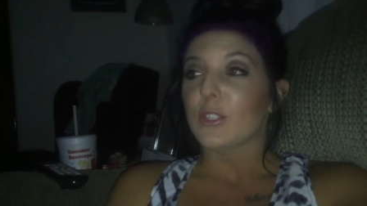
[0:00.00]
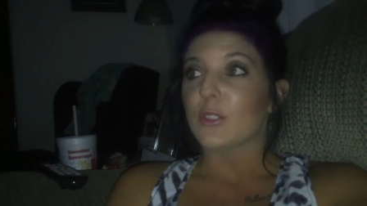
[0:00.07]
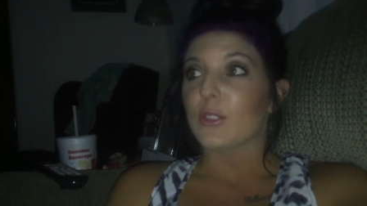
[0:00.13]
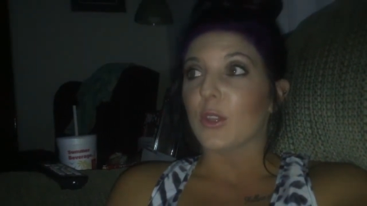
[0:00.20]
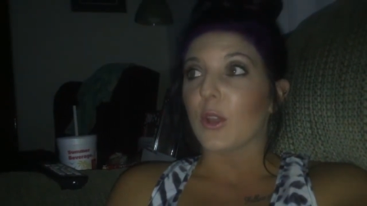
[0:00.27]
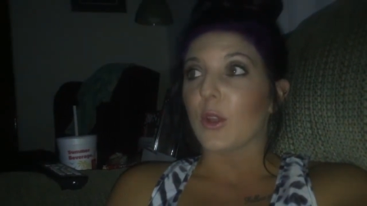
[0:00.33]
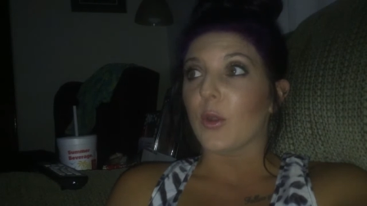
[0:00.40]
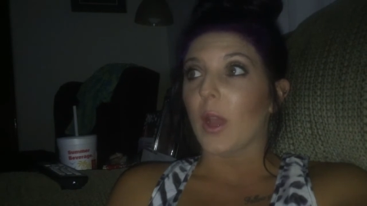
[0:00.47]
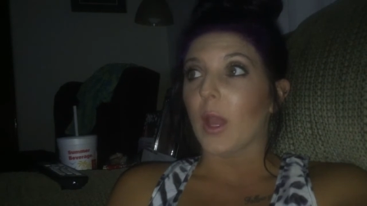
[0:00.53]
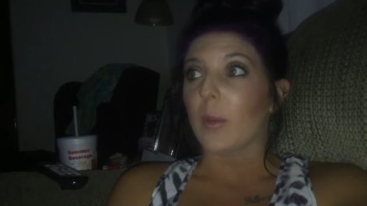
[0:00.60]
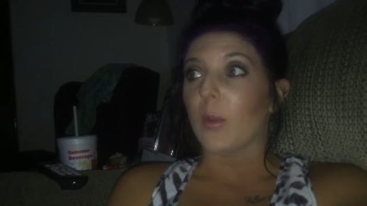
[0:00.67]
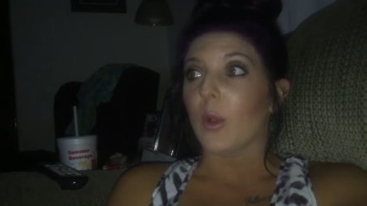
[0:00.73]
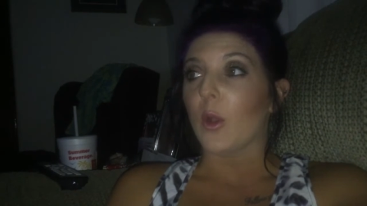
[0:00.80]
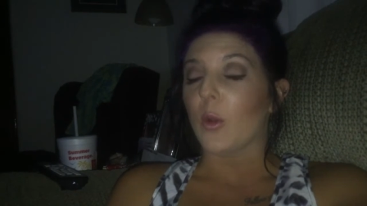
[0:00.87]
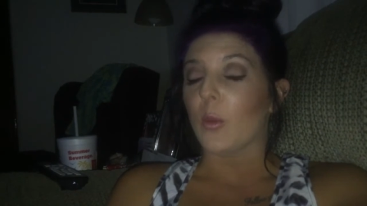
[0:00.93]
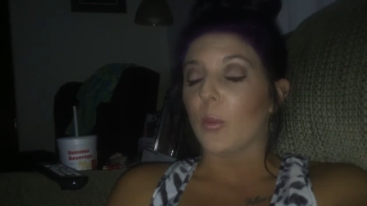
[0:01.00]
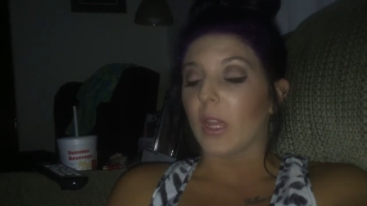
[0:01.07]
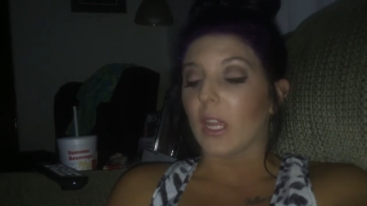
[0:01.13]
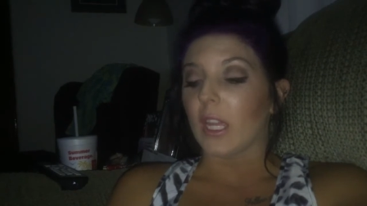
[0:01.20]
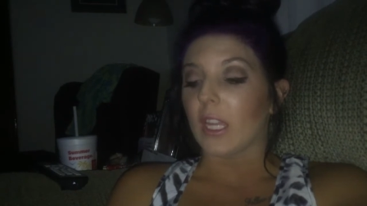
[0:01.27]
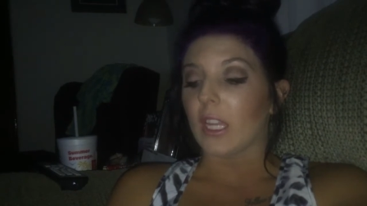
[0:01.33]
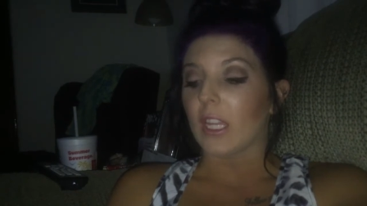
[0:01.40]
So I'm
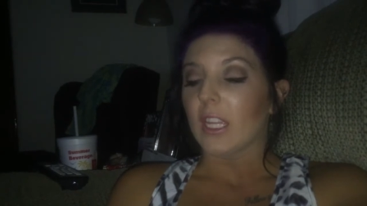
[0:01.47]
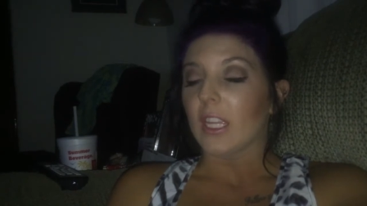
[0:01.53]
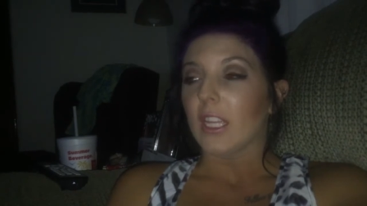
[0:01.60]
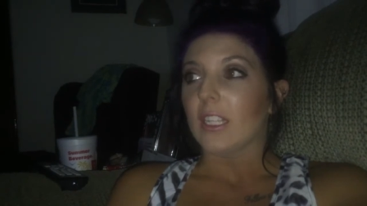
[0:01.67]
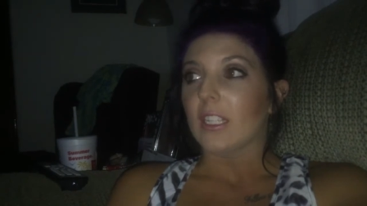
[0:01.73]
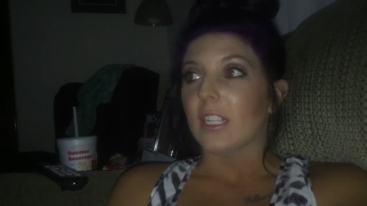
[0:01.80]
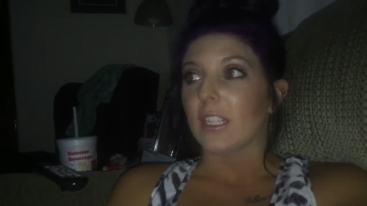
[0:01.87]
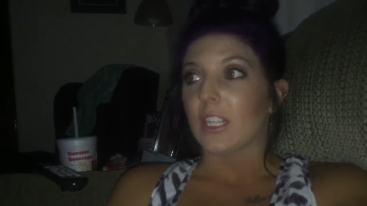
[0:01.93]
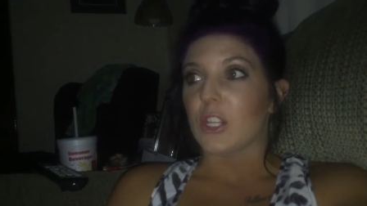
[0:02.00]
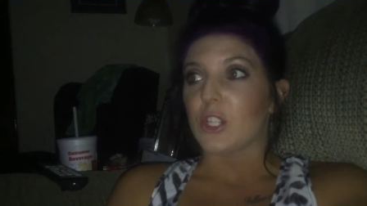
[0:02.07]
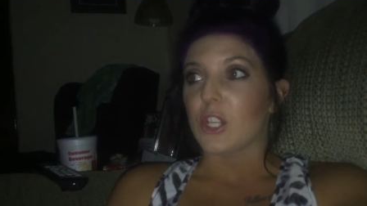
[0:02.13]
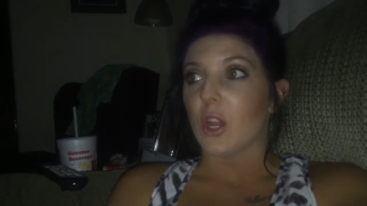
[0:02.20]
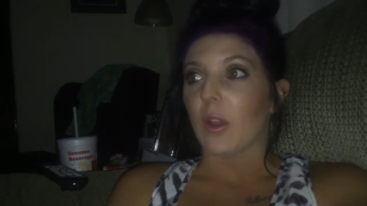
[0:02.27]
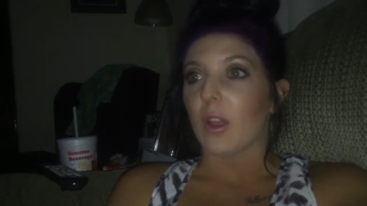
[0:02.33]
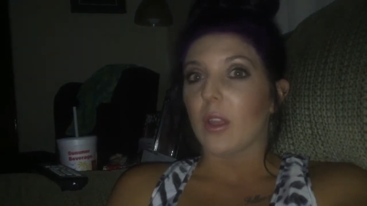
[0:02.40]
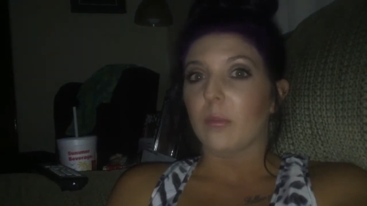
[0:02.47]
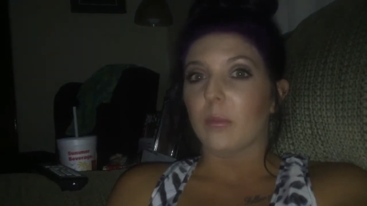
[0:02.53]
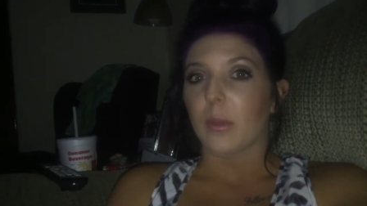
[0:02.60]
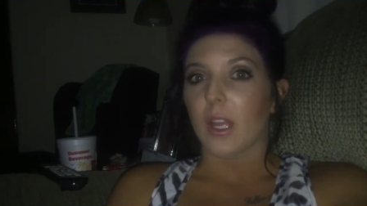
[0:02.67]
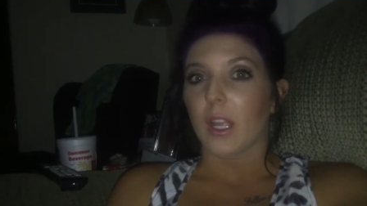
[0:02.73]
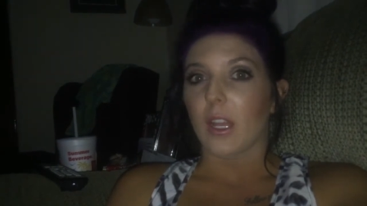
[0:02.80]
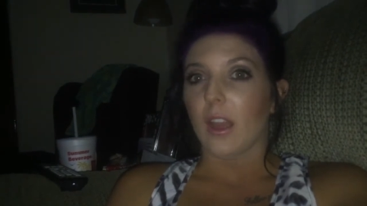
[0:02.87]
hoping that they show it.
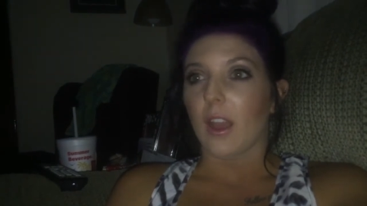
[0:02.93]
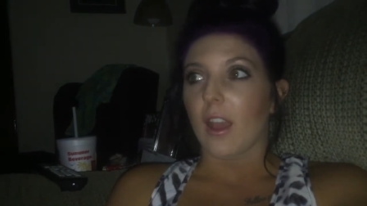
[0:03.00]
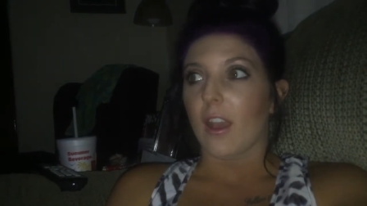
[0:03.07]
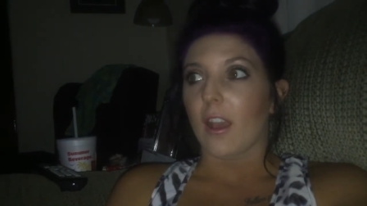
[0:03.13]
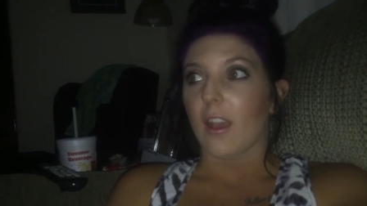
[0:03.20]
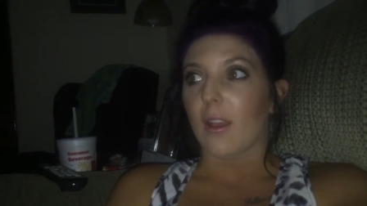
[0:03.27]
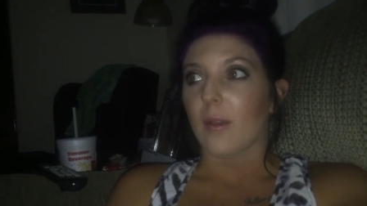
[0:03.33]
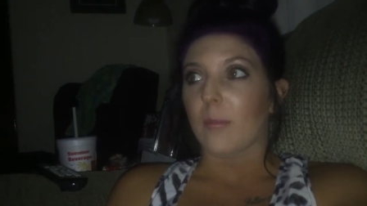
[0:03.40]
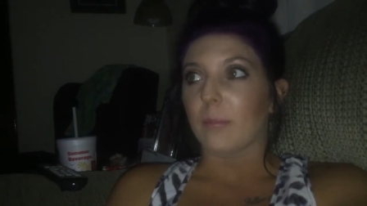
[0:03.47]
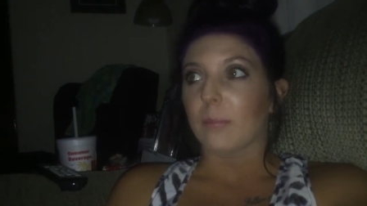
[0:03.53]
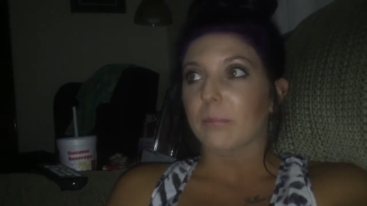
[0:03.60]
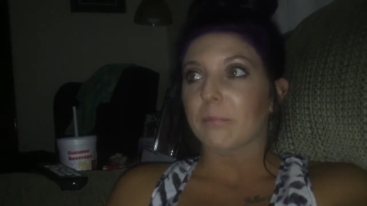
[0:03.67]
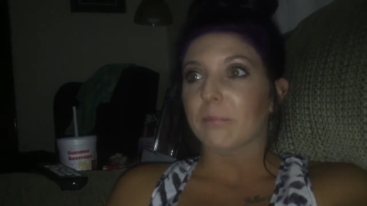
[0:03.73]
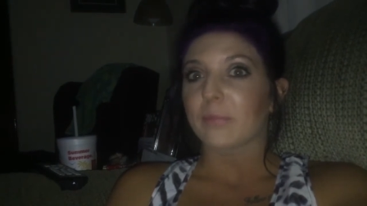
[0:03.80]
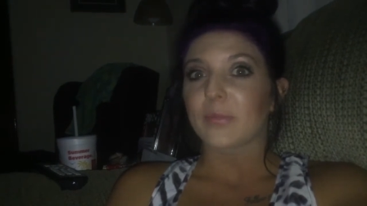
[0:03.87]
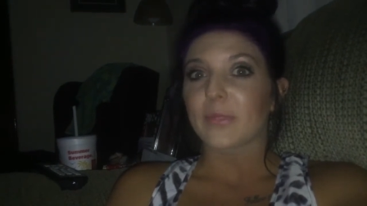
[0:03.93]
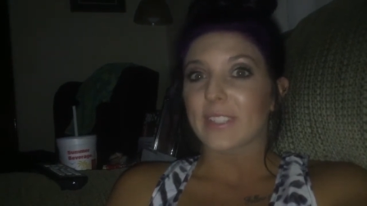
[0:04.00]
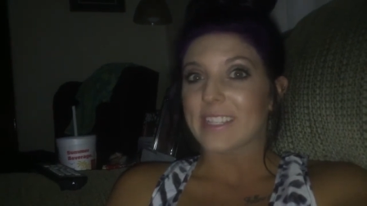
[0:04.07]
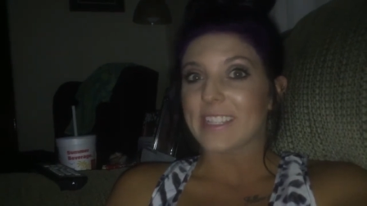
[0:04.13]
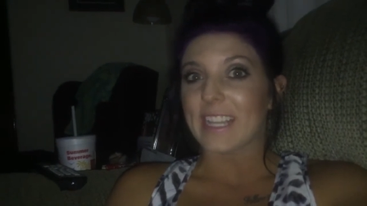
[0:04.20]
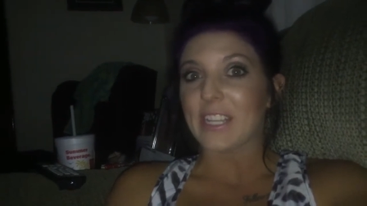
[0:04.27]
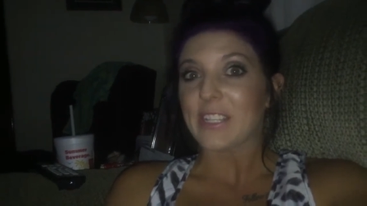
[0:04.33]
But um,
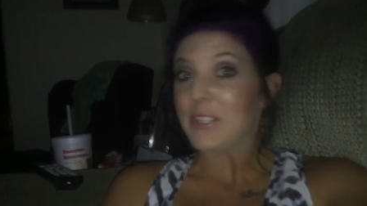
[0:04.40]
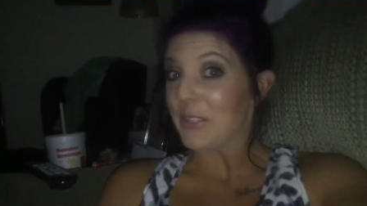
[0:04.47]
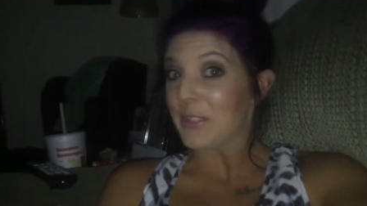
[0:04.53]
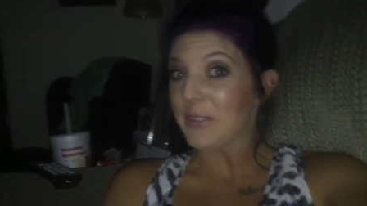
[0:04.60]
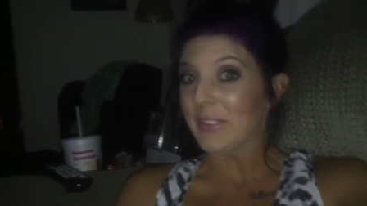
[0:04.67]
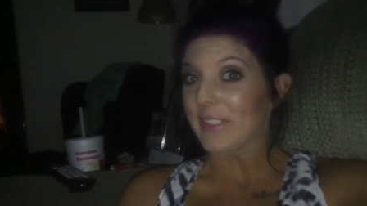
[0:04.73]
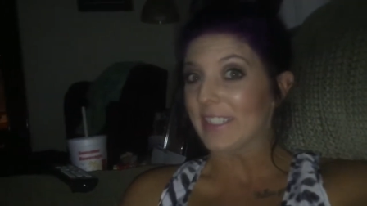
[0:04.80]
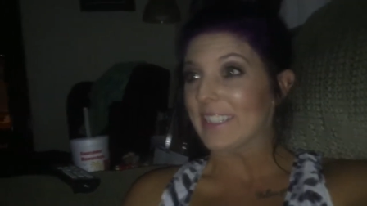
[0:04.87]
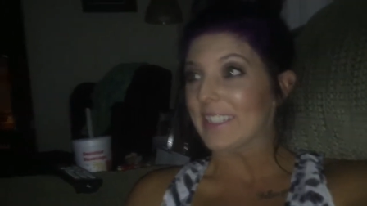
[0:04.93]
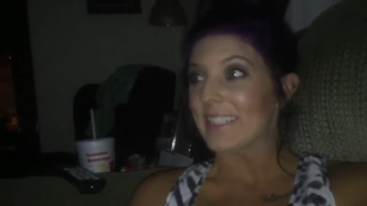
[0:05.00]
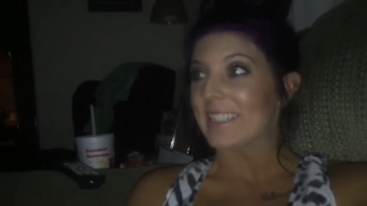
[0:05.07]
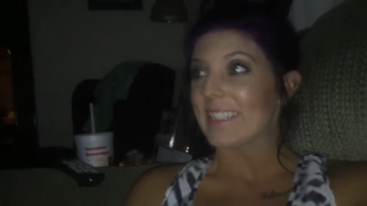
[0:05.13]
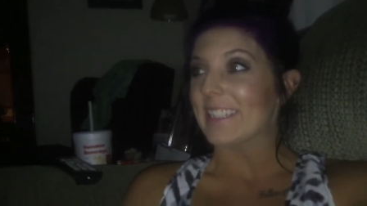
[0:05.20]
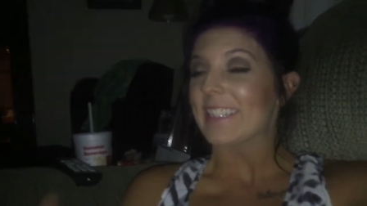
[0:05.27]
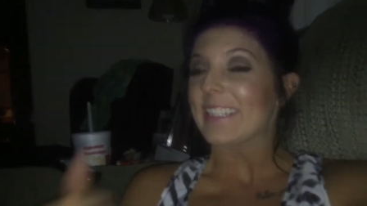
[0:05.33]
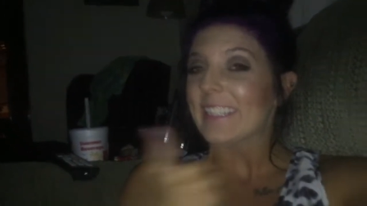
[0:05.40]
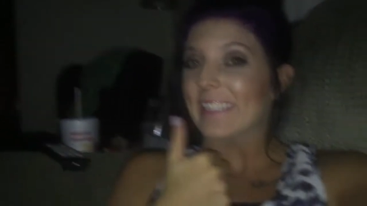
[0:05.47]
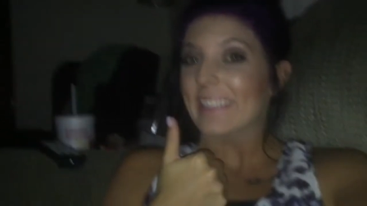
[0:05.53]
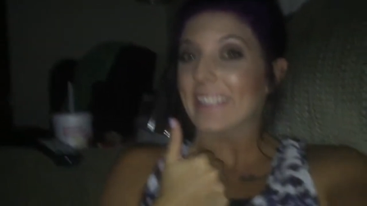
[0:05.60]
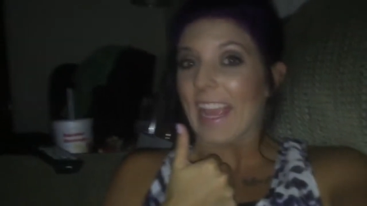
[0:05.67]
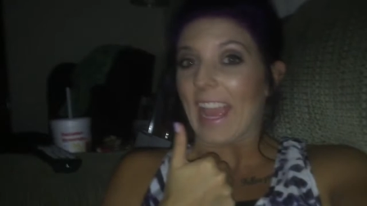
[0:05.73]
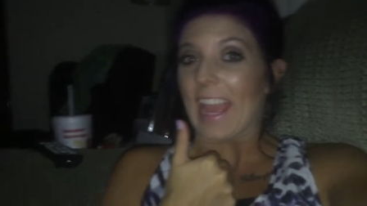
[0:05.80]
stay tuned.
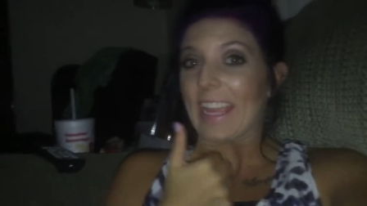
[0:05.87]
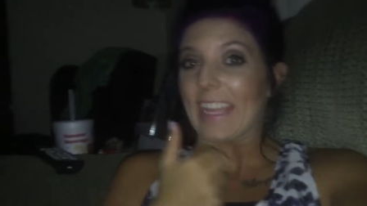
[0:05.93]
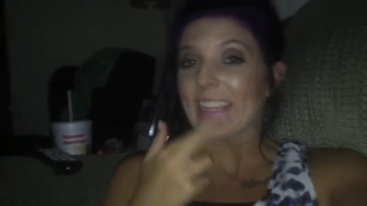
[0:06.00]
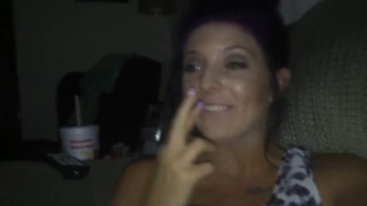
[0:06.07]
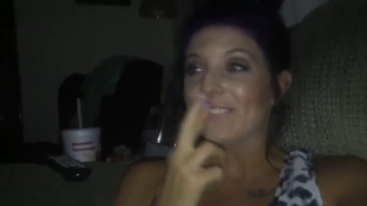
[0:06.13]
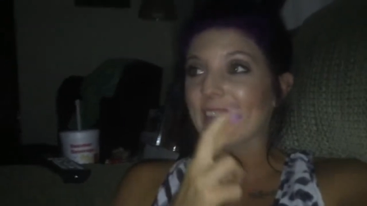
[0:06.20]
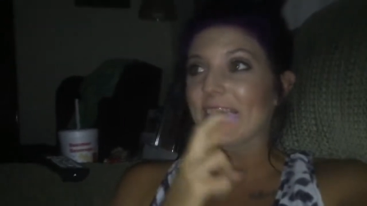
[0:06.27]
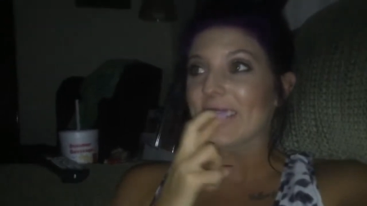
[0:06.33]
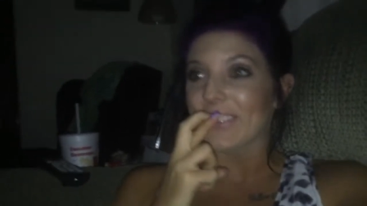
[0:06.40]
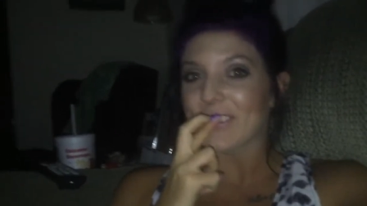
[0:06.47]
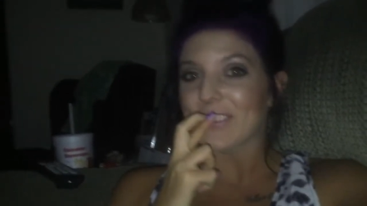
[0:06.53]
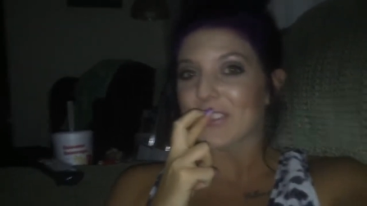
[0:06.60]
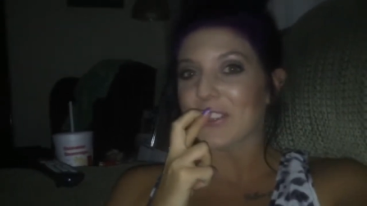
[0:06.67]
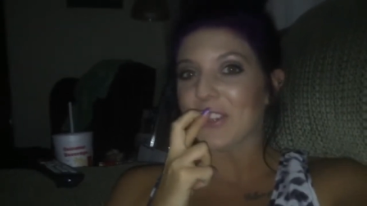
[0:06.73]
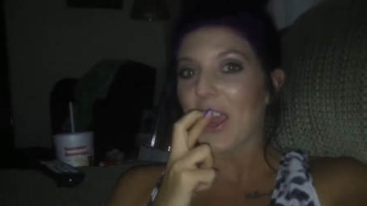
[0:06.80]
Yay, fingers